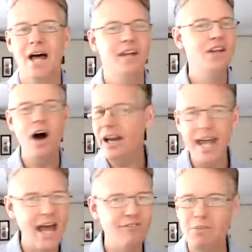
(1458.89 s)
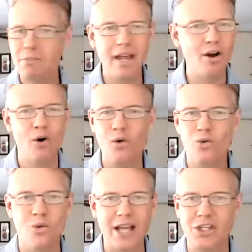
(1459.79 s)
not having my own
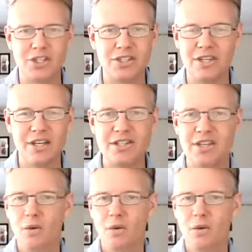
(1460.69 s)
righteousness,